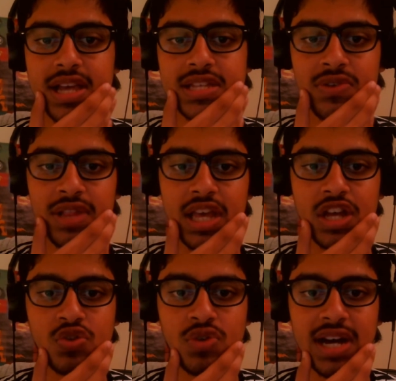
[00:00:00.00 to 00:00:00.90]
is
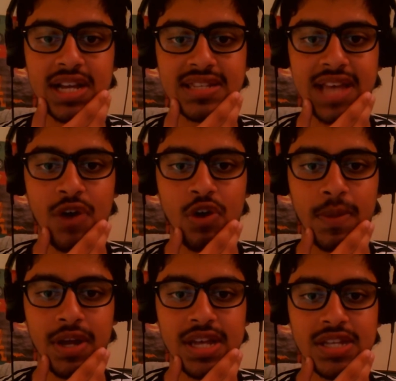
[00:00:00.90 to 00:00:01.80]
related to
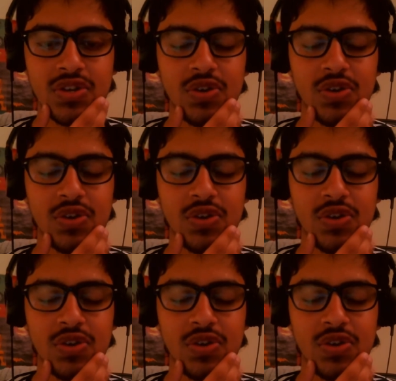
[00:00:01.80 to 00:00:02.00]
Nagisawa, because,